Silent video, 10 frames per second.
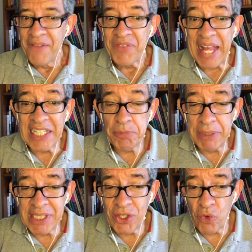
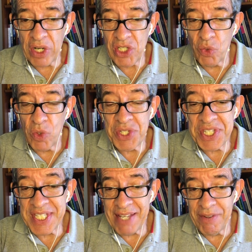Explicit correction was
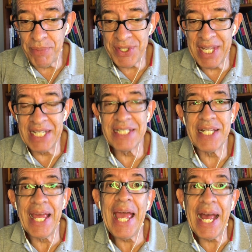7%
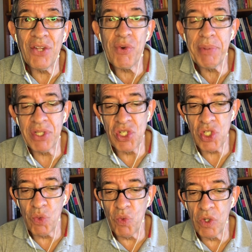and
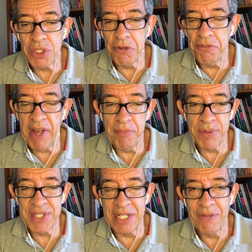repetition was
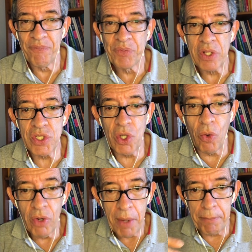5%.
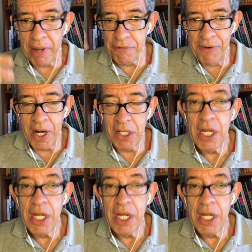So by far,